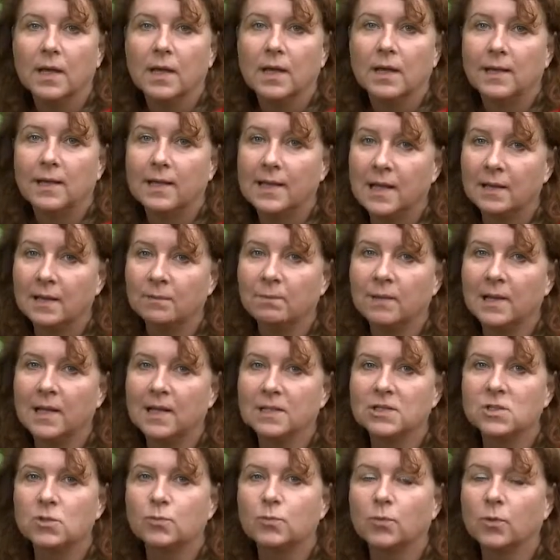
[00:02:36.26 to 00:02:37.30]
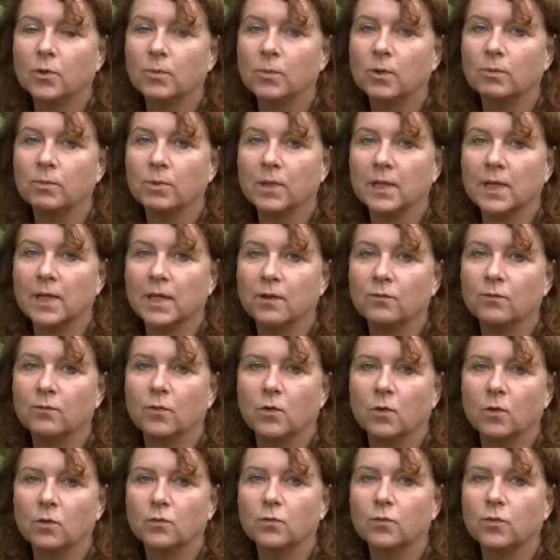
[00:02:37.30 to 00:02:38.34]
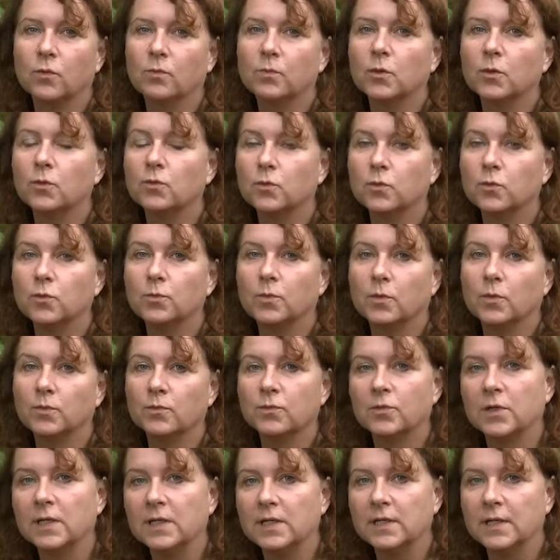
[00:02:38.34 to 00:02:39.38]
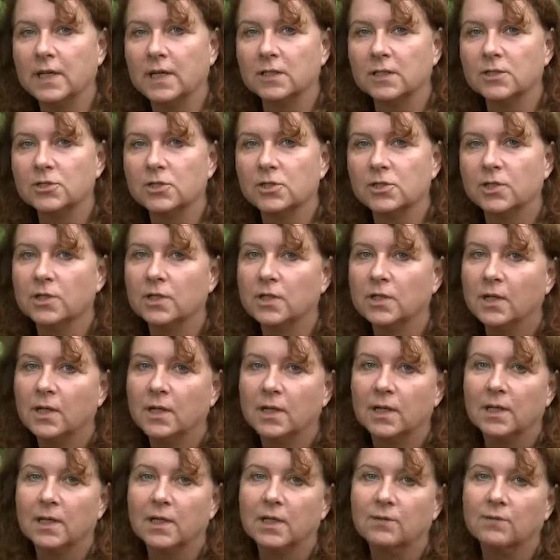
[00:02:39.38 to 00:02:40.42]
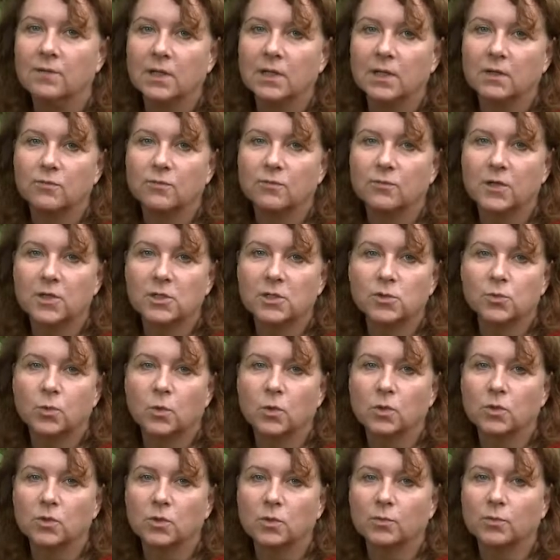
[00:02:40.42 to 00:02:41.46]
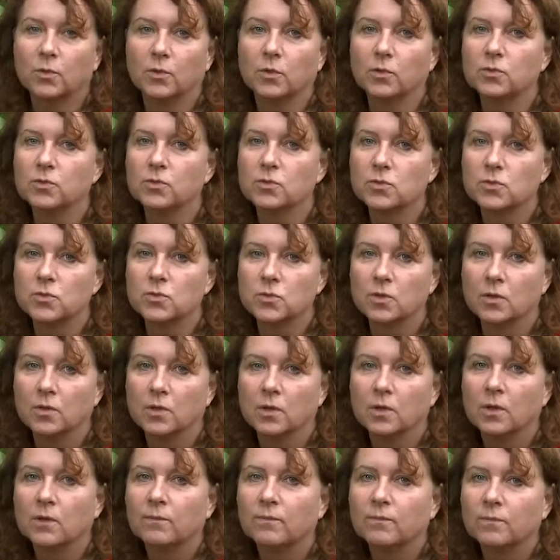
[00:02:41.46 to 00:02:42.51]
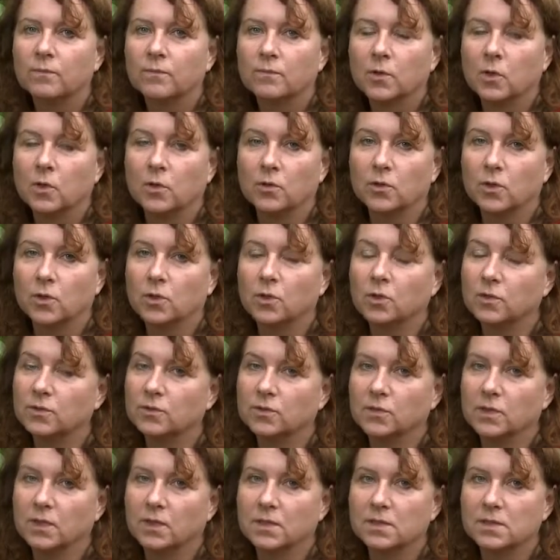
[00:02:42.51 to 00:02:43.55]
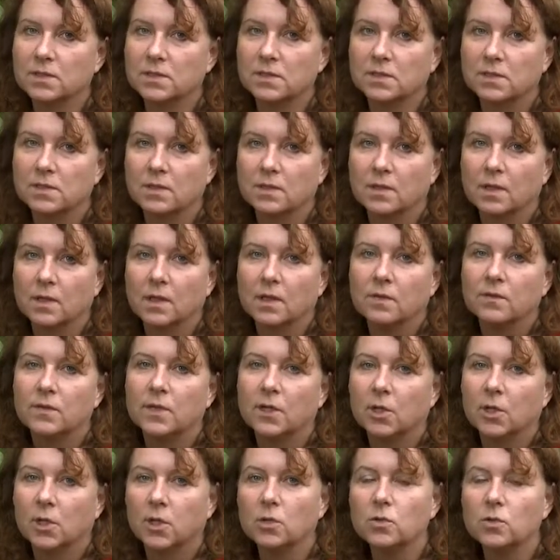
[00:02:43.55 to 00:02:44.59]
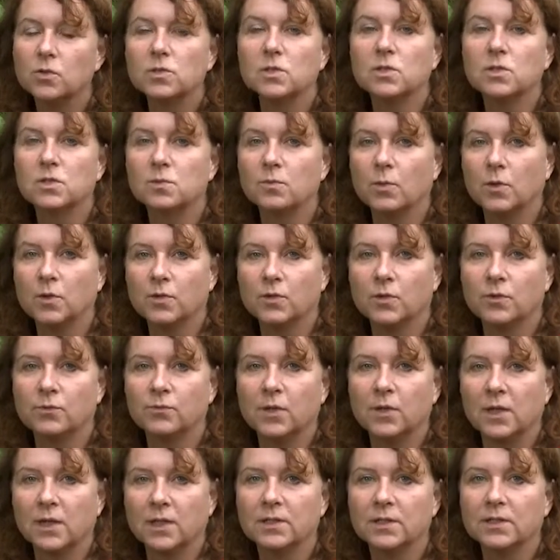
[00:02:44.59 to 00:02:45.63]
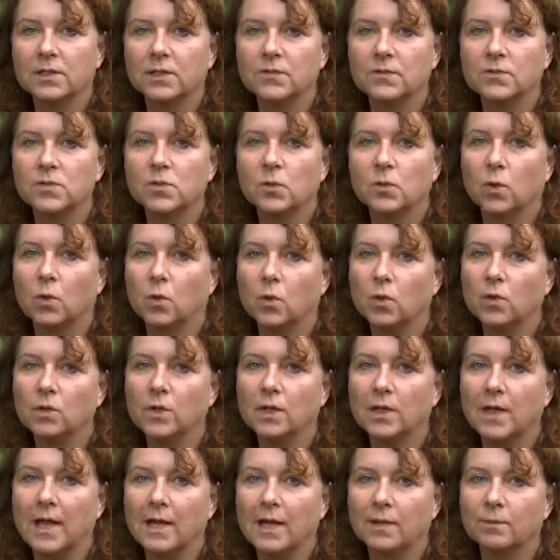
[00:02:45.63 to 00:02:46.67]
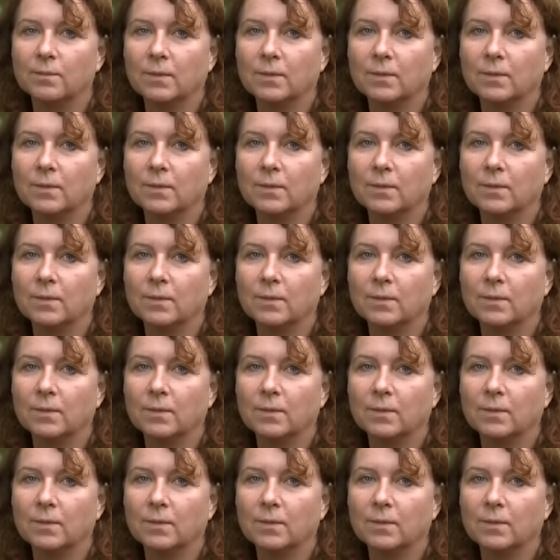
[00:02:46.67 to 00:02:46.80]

Land plants probably evolved from a group of green algae living in freshwater ponds on the continents. The closest modern relatives to all the land